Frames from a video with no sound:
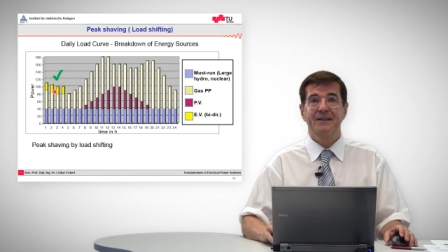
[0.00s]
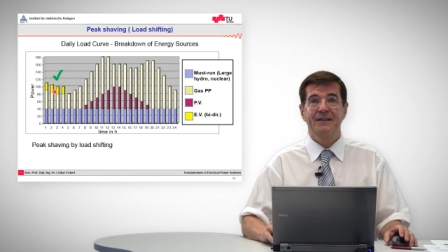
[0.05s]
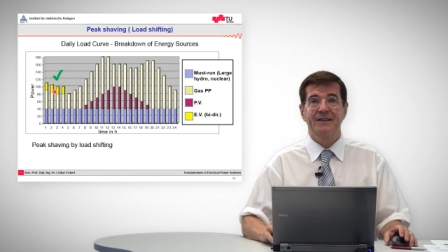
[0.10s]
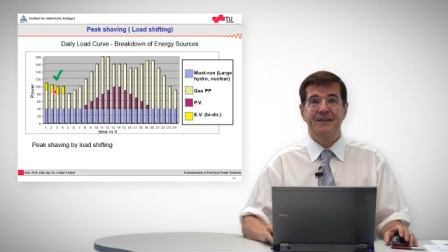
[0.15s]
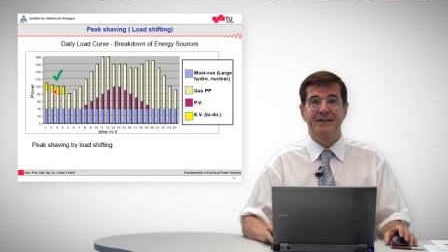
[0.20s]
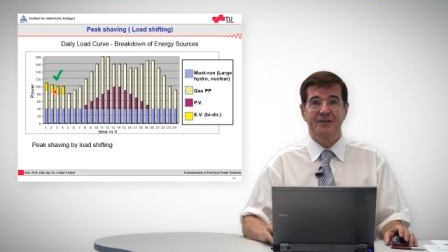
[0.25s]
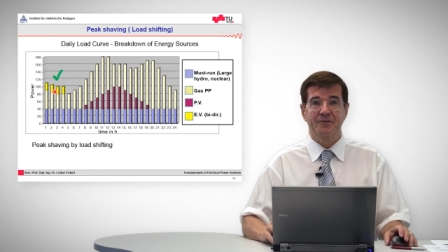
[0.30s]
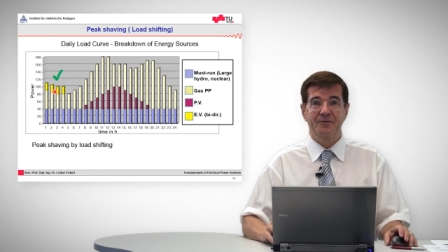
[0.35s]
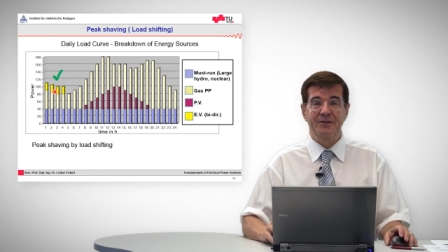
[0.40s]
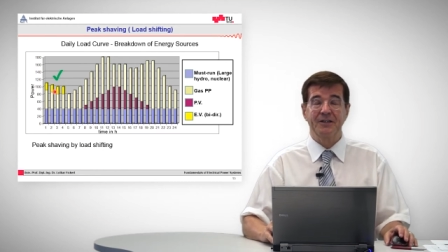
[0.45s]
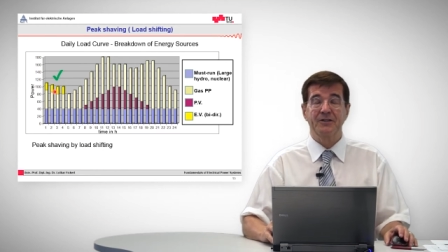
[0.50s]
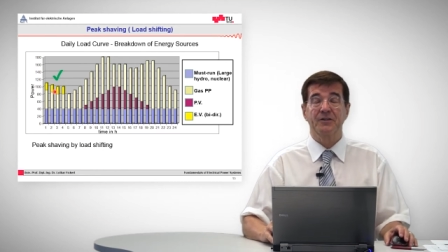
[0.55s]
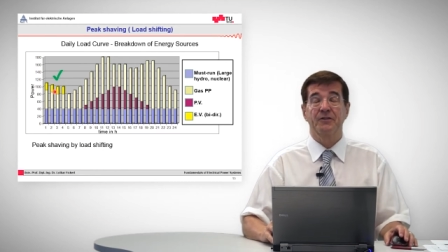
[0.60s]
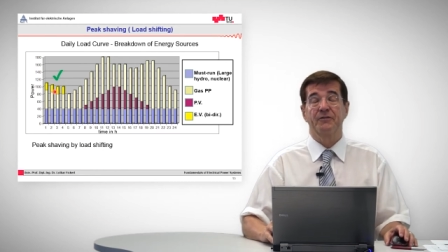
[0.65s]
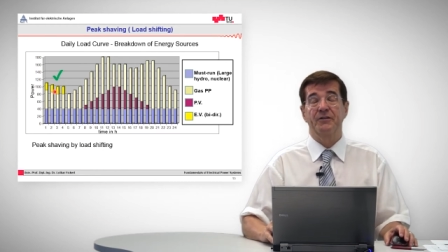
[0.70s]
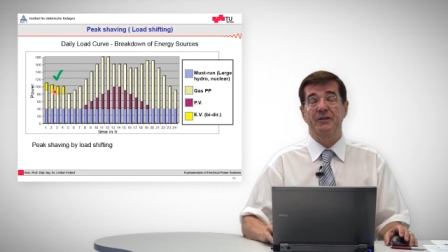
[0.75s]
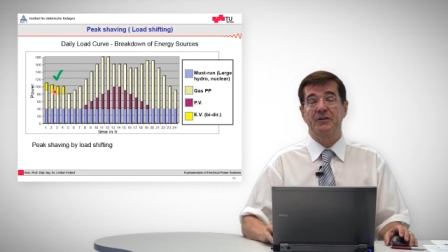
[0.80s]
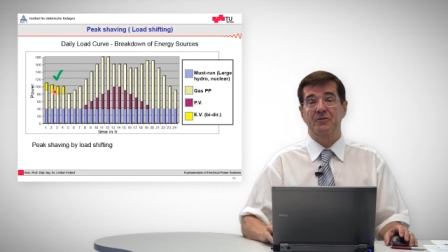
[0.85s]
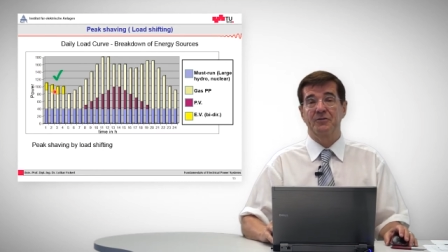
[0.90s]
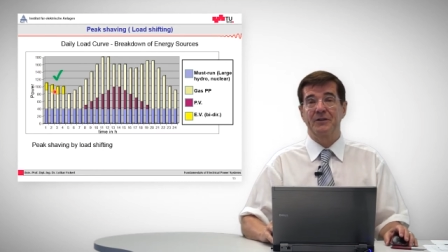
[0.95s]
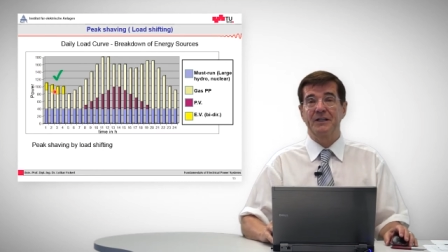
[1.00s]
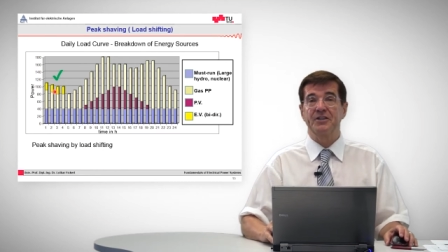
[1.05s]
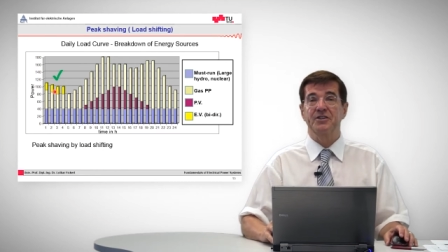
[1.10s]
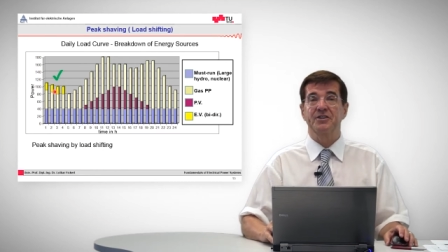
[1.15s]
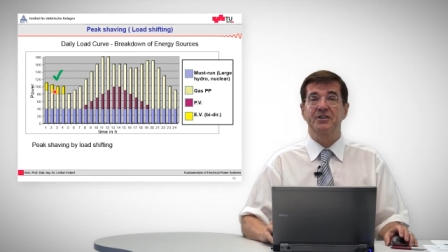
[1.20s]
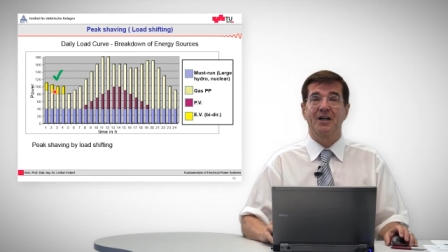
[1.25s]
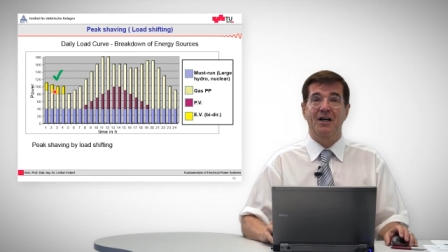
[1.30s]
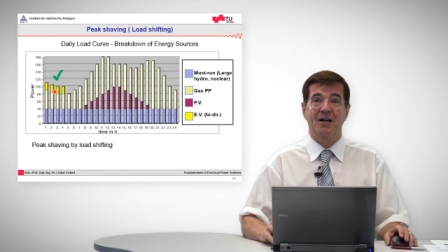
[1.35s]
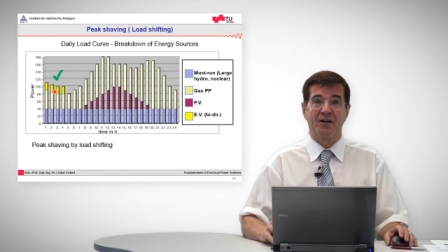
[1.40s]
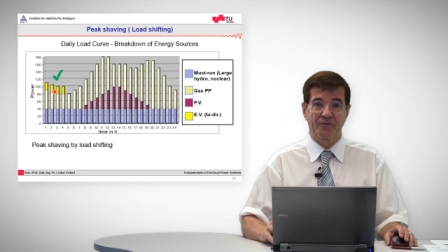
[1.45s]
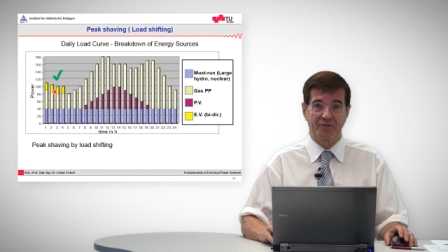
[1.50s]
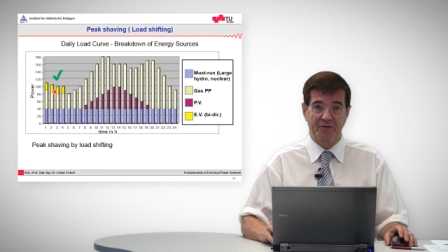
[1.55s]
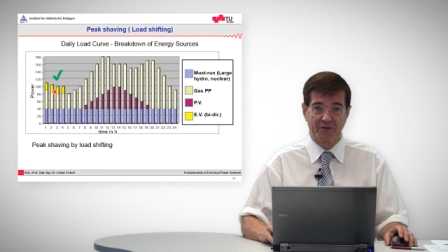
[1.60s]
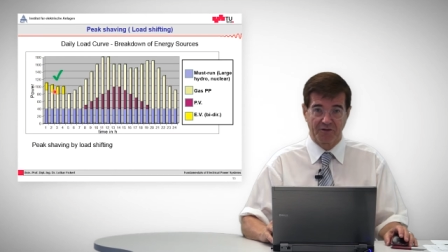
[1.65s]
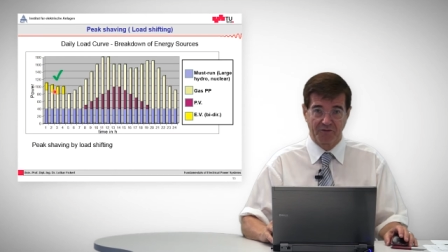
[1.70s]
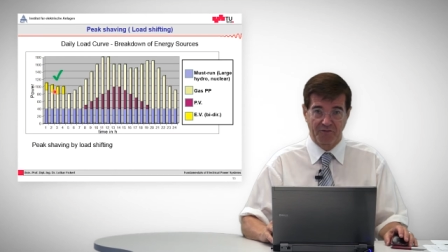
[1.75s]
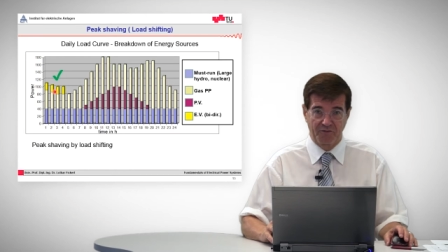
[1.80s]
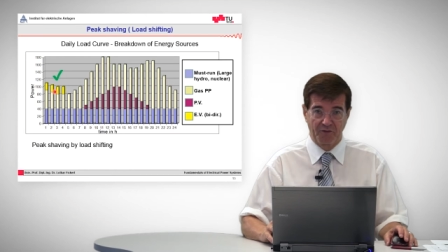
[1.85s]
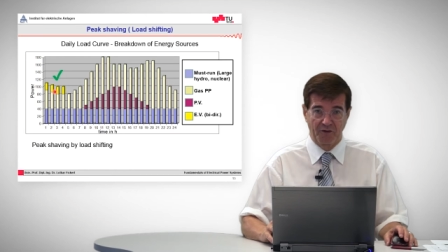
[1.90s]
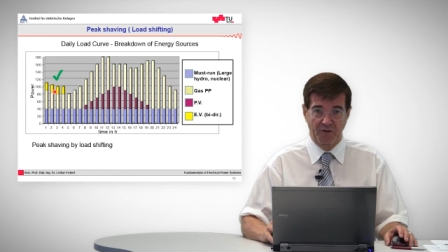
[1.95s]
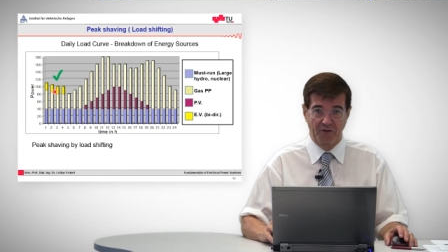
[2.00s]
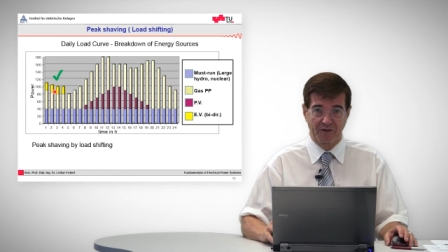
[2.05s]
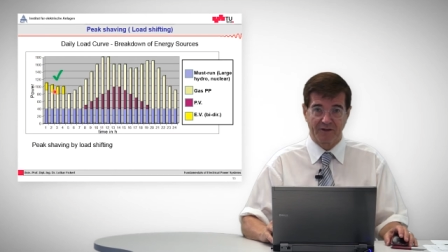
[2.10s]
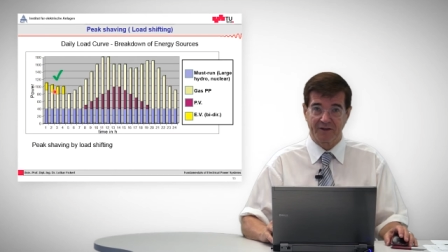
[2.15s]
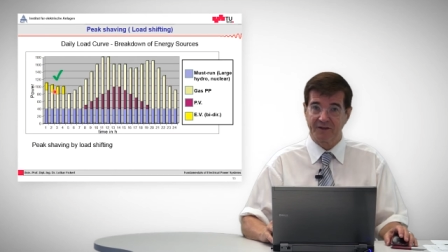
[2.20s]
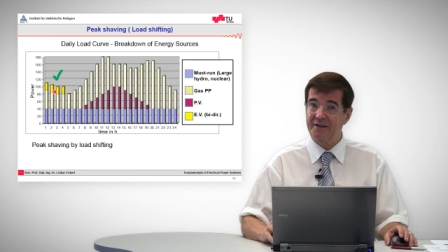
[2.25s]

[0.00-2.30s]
and reconfiguration after a fault.